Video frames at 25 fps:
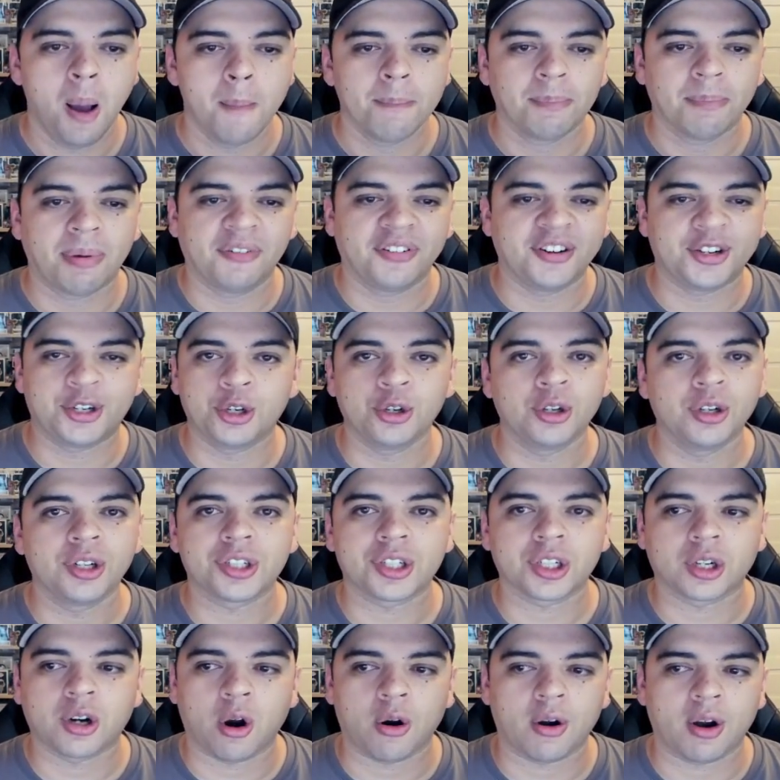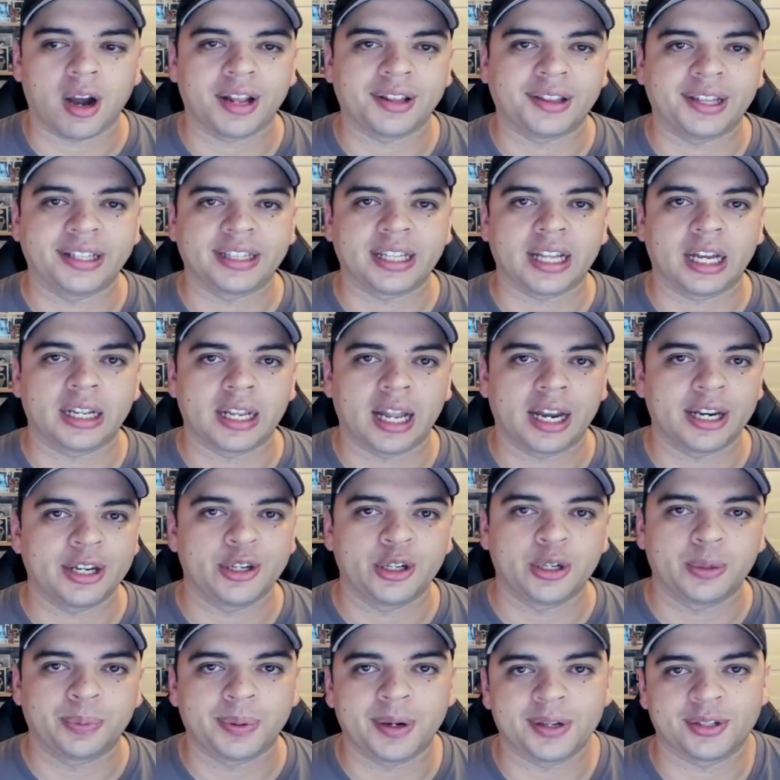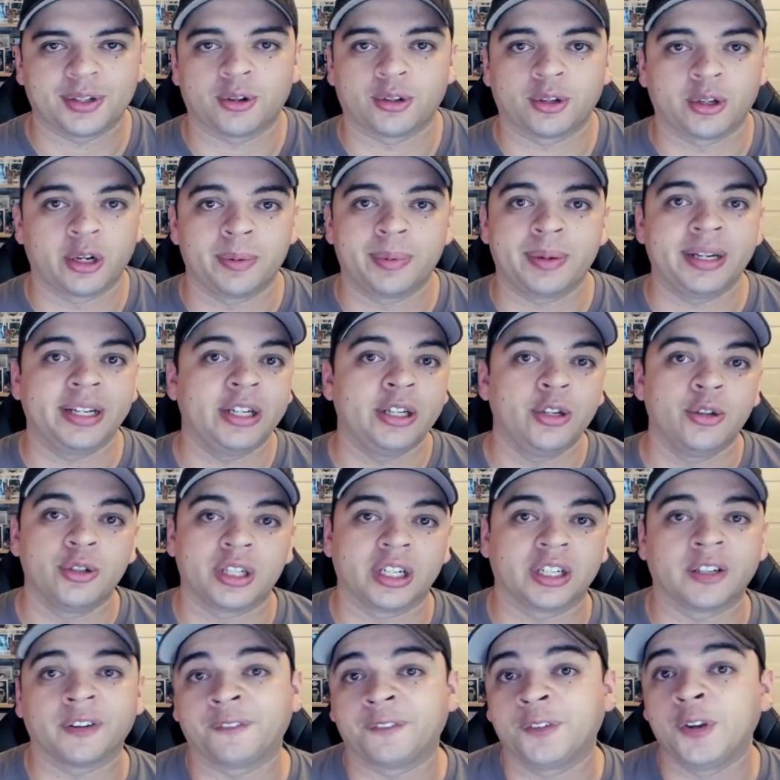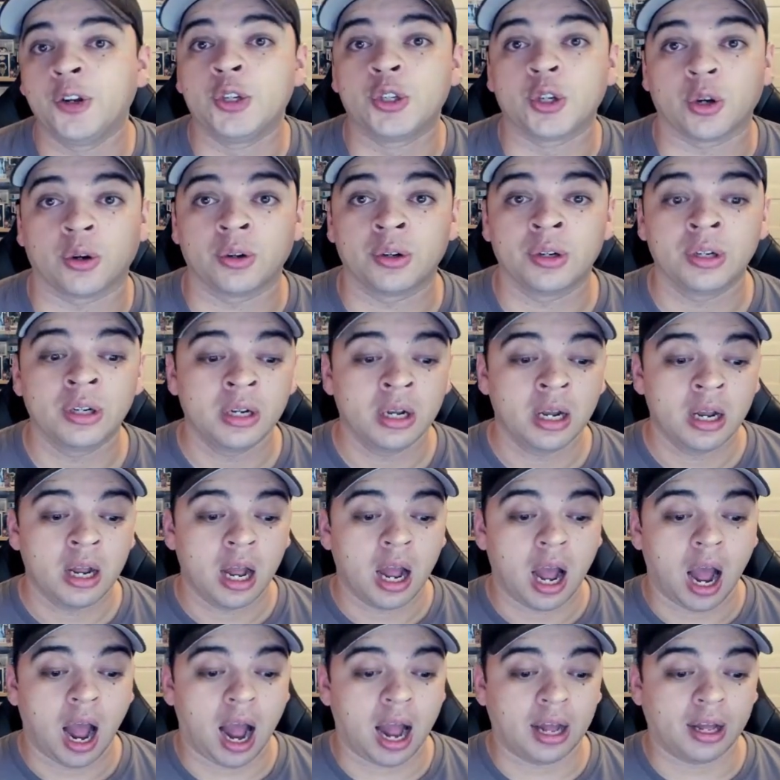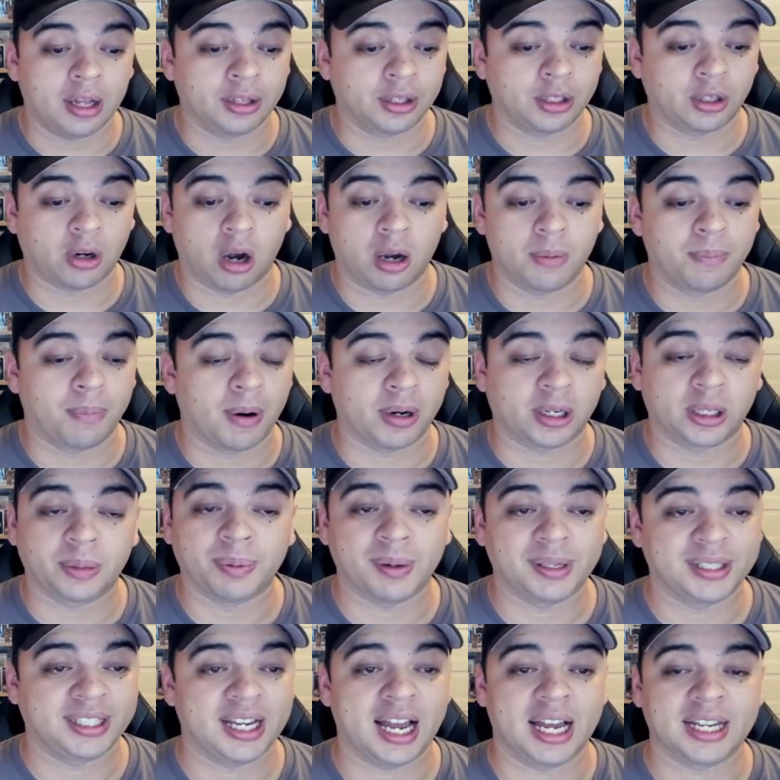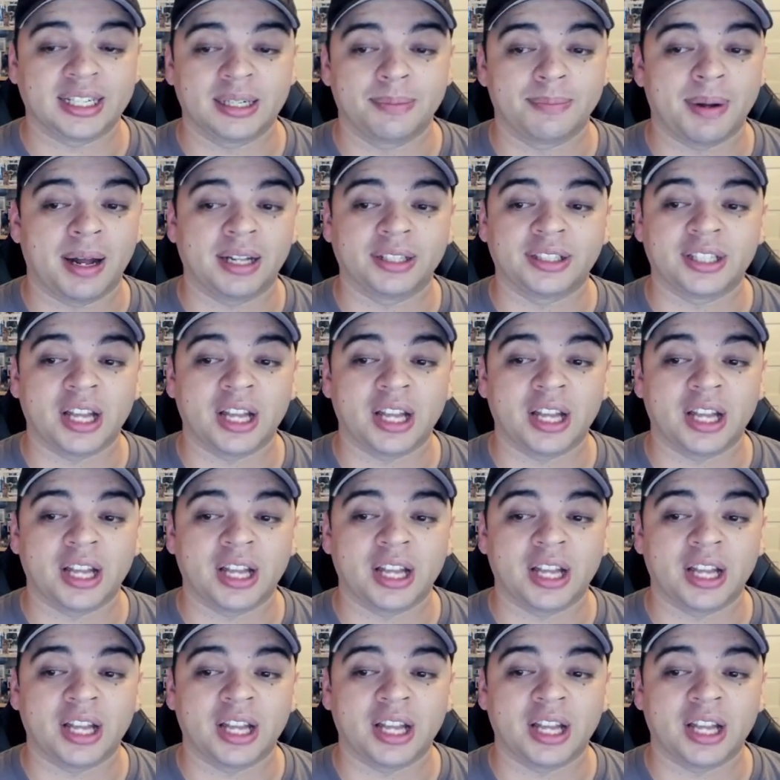But Vishuda is a card I think that a lot of you players are going to be using in the future. The card market price has about